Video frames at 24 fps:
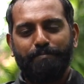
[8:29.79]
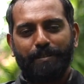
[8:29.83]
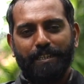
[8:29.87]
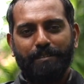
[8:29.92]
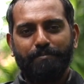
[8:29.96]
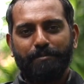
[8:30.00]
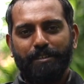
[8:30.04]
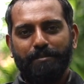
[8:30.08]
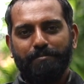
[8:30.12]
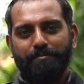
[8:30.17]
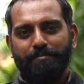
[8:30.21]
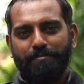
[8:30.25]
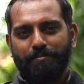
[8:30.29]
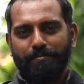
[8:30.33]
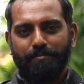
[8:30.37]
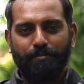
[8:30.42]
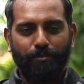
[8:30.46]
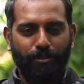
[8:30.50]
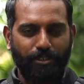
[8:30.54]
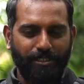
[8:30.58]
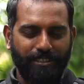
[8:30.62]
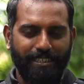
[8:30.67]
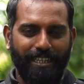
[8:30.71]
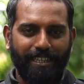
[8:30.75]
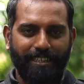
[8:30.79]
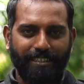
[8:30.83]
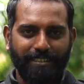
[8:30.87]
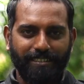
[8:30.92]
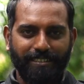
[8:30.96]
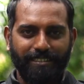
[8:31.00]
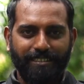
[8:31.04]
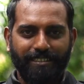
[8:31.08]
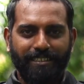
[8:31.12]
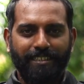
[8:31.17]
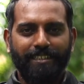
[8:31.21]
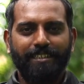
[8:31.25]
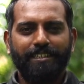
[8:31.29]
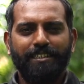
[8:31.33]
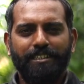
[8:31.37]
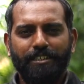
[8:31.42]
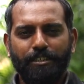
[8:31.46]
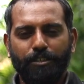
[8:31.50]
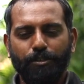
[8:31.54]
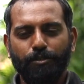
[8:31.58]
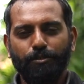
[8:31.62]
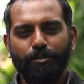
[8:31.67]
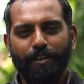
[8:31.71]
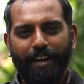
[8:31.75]
premium motorcycles
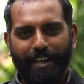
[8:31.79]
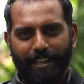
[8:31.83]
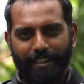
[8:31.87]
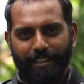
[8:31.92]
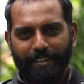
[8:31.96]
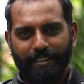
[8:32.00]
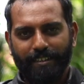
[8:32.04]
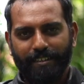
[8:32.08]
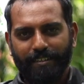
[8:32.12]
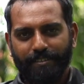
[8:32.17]
to ride.